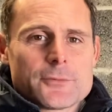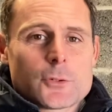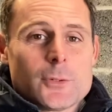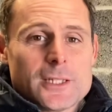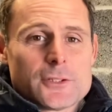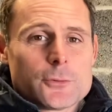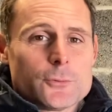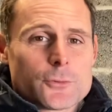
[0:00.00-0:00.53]
a
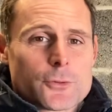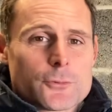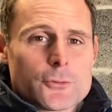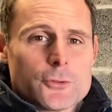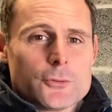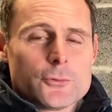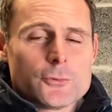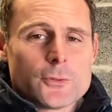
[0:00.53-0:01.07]
quick talk
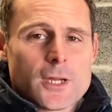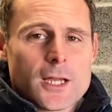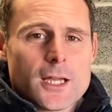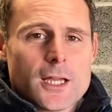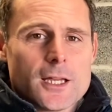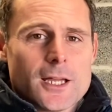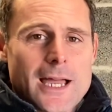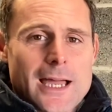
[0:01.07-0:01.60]
through
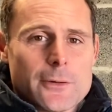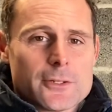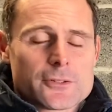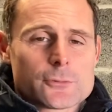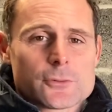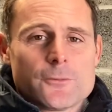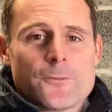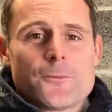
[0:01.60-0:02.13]
our
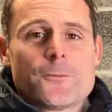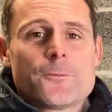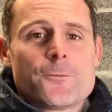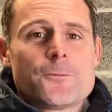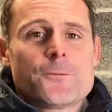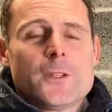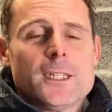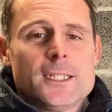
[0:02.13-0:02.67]
sort of
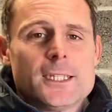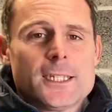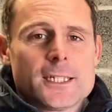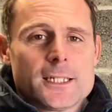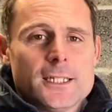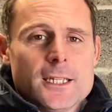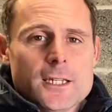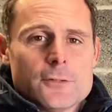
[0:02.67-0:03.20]

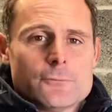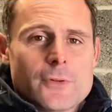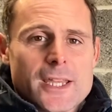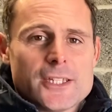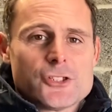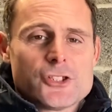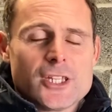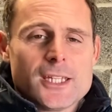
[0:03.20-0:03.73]
feeding
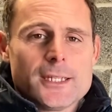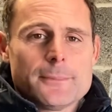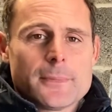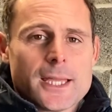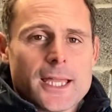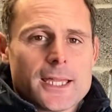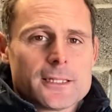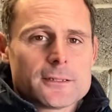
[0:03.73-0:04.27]
regime
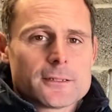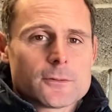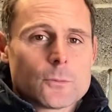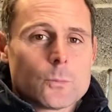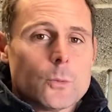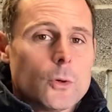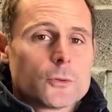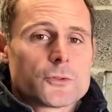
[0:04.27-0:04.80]
and
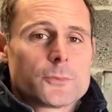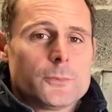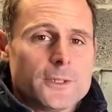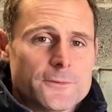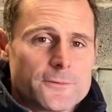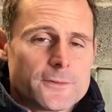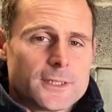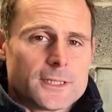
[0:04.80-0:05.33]
what we
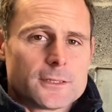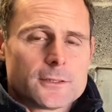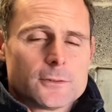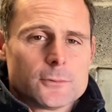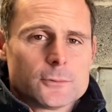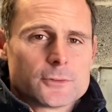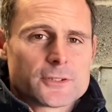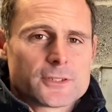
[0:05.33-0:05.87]
feed the
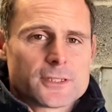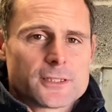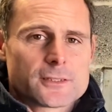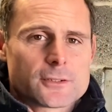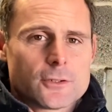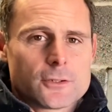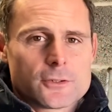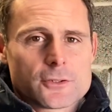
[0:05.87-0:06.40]
horses
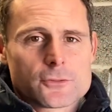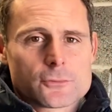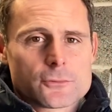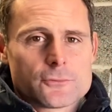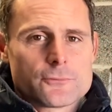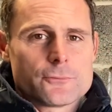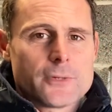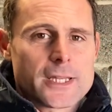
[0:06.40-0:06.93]
on a sort
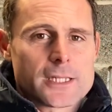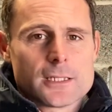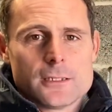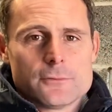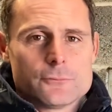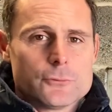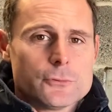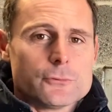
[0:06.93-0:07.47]
of regular
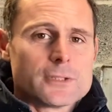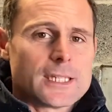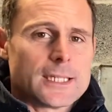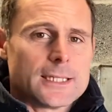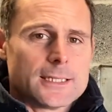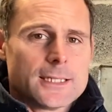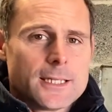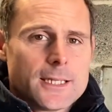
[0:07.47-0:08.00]

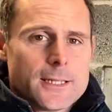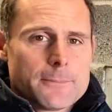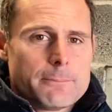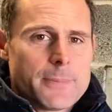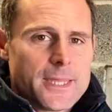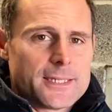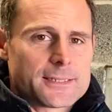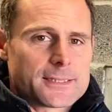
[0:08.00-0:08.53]
routine
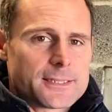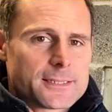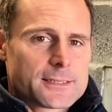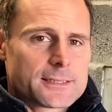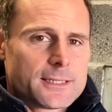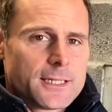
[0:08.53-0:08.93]
basis.